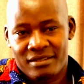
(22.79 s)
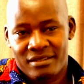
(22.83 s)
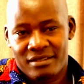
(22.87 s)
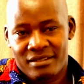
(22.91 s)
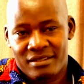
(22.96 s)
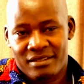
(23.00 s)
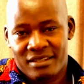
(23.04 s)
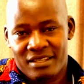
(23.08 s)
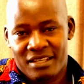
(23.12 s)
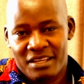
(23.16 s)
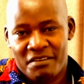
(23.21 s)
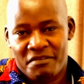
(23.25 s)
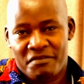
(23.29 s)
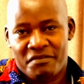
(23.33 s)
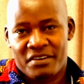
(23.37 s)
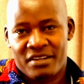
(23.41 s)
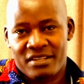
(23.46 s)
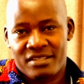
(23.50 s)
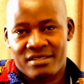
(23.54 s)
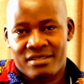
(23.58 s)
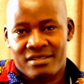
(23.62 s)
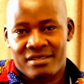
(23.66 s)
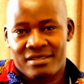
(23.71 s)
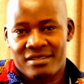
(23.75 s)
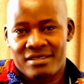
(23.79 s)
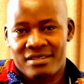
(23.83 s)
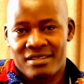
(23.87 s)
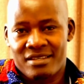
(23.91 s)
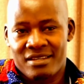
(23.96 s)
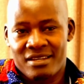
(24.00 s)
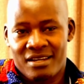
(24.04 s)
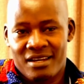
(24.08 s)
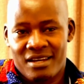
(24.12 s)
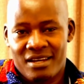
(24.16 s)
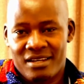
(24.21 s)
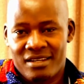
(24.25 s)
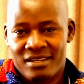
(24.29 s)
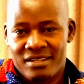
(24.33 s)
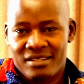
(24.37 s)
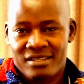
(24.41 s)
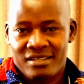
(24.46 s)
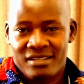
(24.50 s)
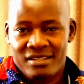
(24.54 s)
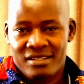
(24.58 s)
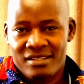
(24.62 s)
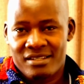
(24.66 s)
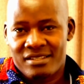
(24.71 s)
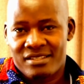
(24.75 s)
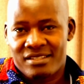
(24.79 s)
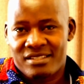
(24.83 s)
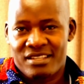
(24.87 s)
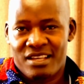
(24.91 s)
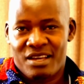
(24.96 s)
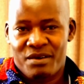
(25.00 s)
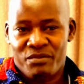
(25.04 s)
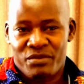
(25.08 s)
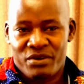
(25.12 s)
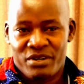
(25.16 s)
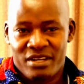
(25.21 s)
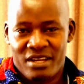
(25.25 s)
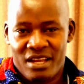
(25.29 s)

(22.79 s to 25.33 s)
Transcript: in their first year. Some